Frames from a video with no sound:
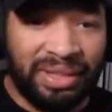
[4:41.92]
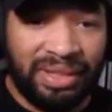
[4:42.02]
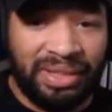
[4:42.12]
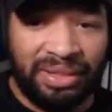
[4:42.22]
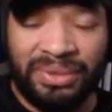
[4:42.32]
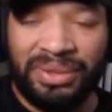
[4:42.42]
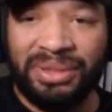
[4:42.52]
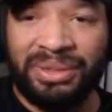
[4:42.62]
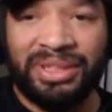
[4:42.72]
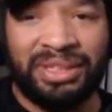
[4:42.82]
feel a little
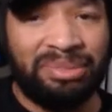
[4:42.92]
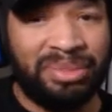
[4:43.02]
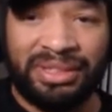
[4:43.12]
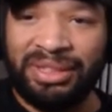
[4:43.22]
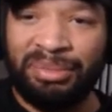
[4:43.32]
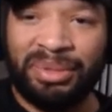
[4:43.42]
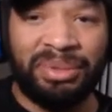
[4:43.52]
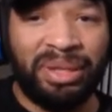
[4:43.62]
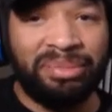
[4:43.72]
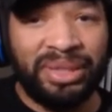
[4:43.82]
sick to my stomach when I
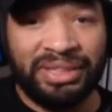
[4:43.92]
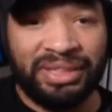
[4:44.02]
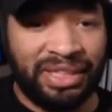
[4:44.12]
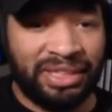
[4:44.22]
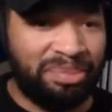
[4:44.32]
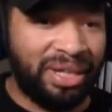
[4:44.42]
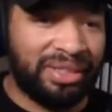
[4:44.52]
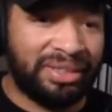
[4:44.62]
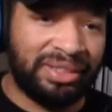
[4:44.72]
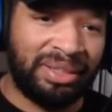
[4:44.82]
mention Xbox.
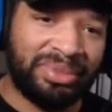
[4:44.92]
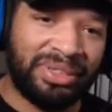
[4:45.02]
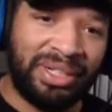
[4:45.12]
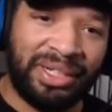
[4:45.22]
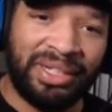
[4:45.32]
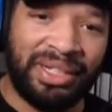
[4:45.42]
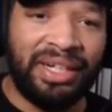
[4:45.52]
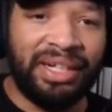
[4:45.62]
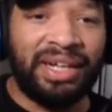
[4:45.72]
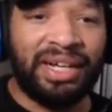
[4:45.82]
I'm sorry, I
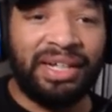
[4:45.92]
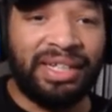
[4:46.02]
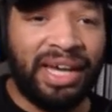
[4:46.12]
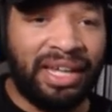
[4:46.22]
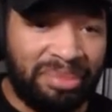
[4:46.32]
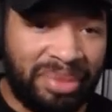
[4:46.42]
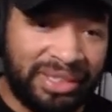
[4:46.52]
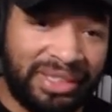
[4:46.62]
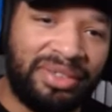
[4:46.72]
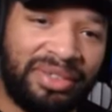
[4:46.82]
got gas on myself.
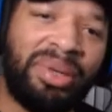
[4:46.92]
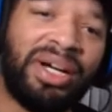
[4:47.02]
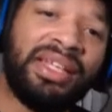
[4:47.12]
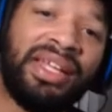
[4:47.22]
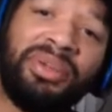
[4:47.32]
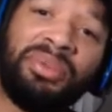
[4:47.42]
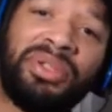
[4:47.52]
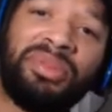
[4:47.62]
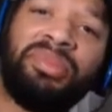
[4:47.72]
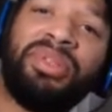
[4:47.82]
But they will
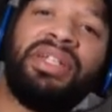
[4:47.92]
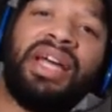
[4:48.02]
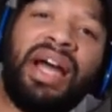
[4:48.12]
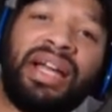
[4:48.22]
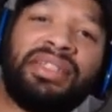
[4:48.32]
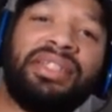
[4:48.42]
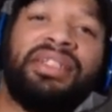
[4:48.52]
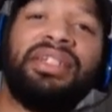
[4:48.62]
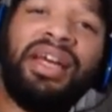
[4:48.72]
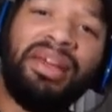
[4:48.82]
be actually
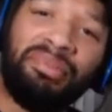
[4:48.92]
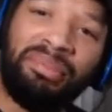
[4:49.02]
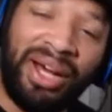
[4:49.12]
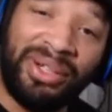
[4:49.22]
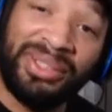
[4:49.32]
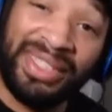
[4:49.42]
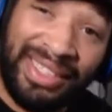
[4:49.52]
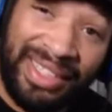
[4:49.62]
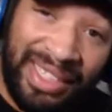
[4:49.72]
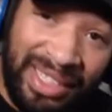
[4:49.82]
mouse and
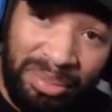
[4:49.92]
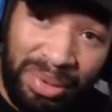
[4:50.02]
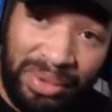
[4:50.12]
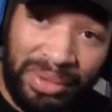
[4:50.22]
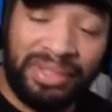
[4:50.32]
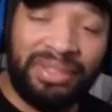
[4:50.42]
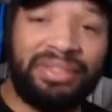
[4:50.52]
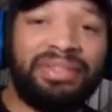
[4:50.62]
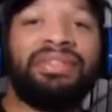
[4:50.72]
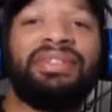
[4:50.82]
keyboard
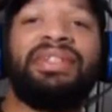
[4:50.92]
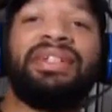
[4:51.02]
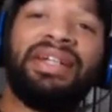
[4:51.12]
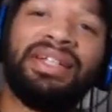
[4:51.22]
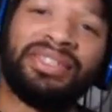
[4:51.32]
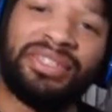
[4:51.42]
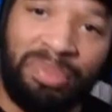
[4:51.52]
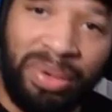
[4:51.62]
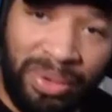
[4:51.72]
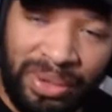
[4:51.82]

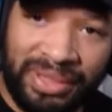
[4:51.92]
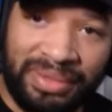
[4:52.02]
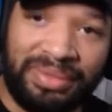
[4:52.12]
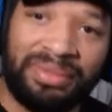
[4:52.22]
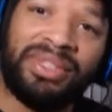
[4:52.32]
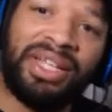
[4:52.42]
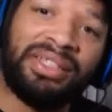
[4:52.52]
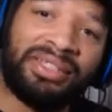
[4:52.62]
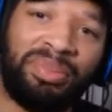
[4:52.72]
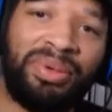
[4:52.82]
supportive. They
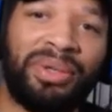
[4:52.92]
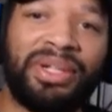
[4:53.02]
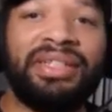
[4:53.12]
support it.